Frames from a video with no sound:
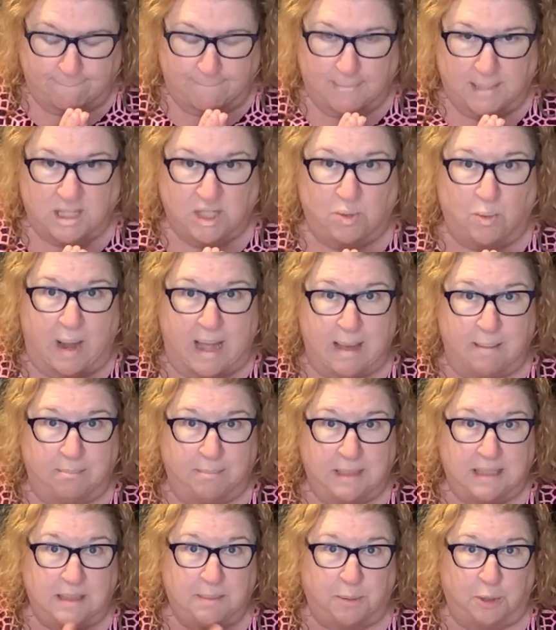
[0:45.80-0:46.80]
swam
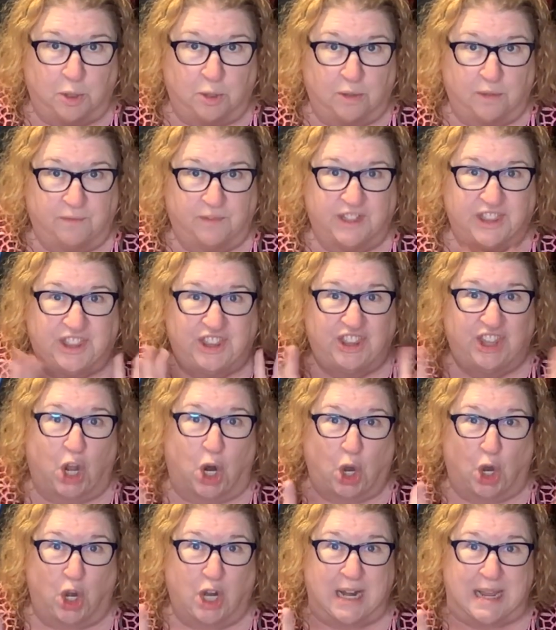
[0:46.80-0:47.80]
in the pool for
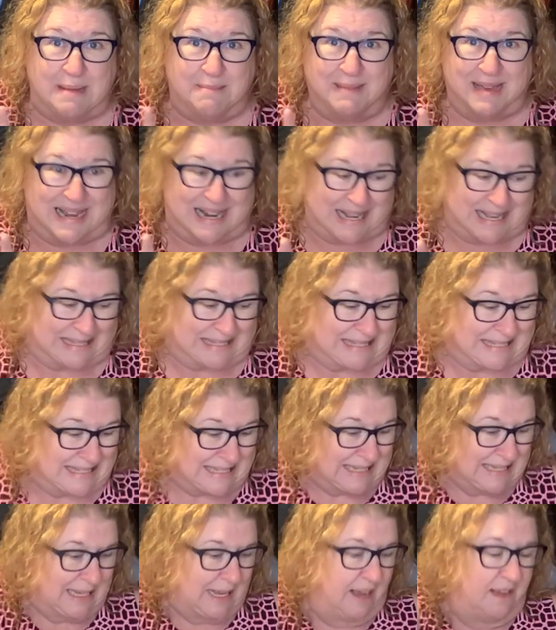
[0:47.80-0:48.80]
30 minutes.
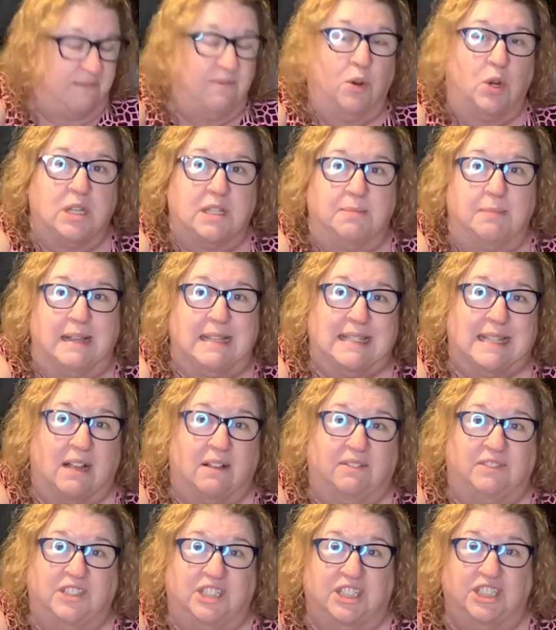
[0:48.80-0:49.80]
I forced
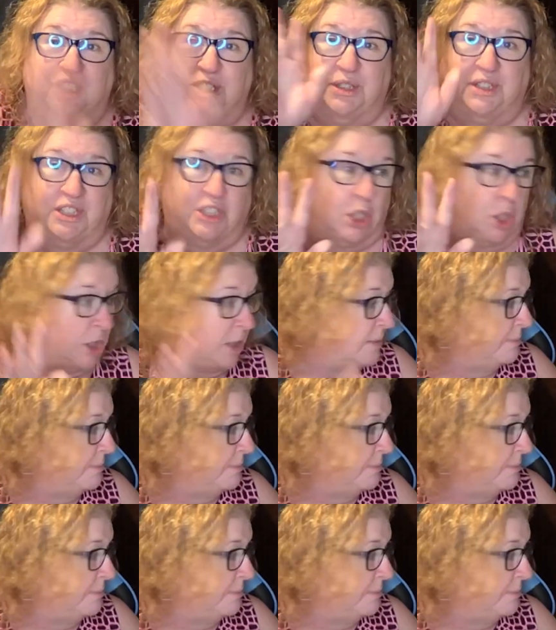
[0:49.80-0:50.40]
myself to do 30